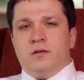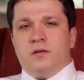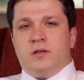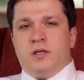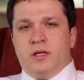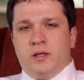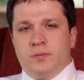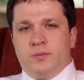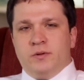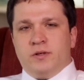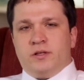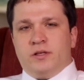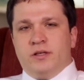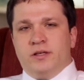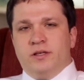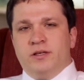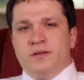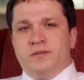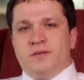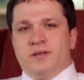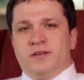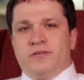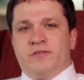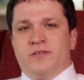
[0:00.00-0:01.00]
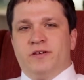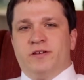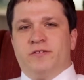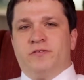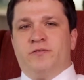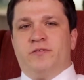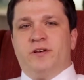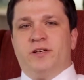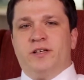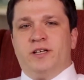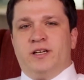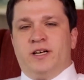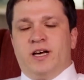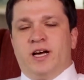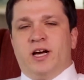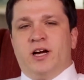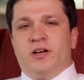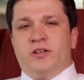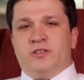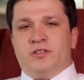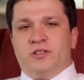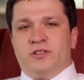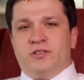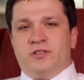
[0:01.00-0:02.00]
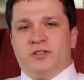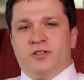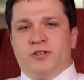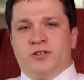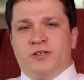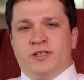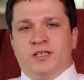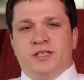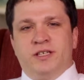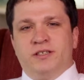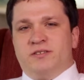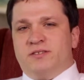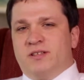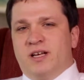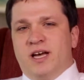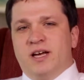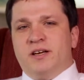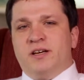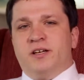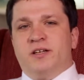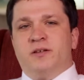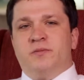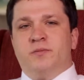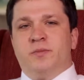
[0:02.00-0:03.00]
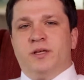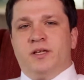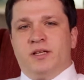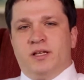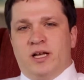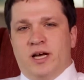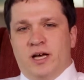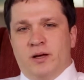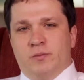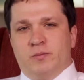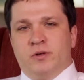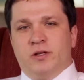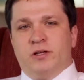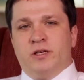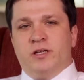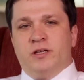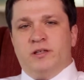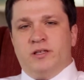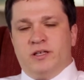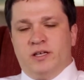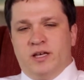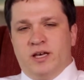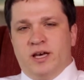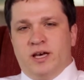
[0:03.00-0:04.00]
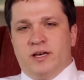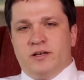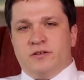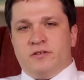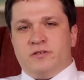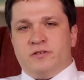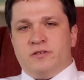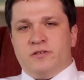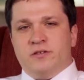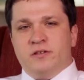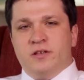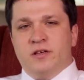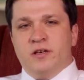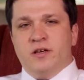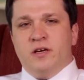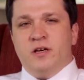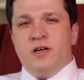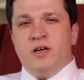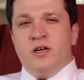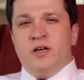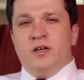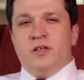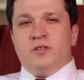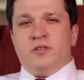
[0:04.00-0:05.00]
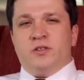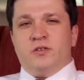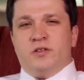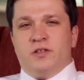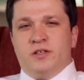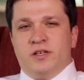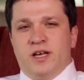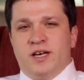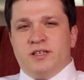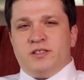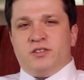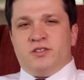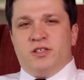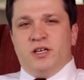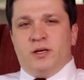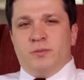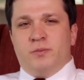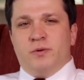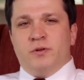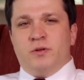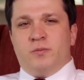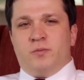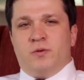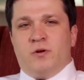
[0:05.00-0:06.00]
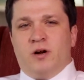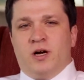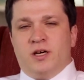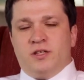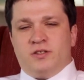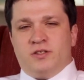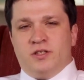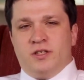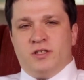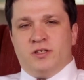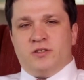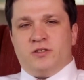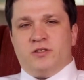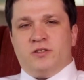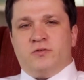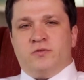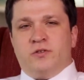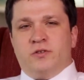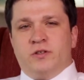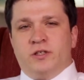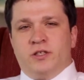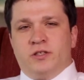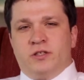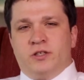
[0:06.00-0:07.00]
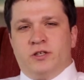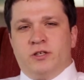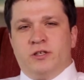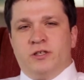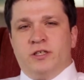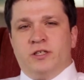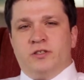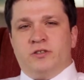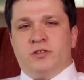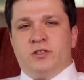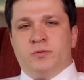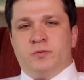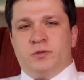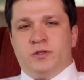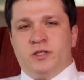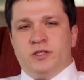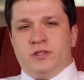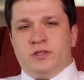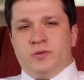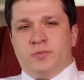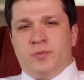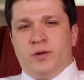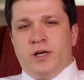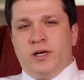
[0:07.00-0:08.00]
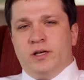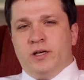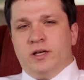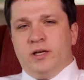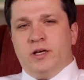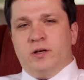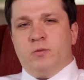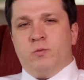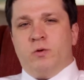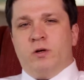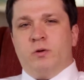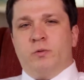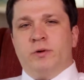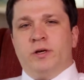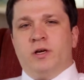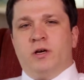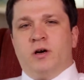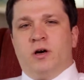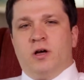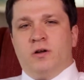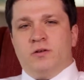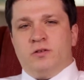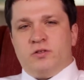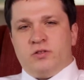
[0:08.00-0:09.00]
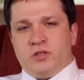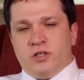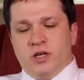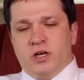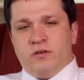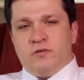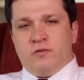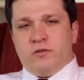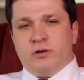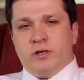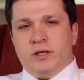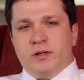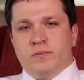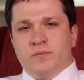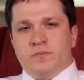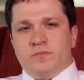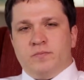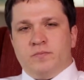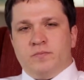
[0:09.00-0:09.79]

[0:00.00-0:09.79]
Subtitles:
Typically, if a defendant hires an attorney, he's not going to admit liability in the case. So the next step in the process is for the attorneys to participate in what we call discovery.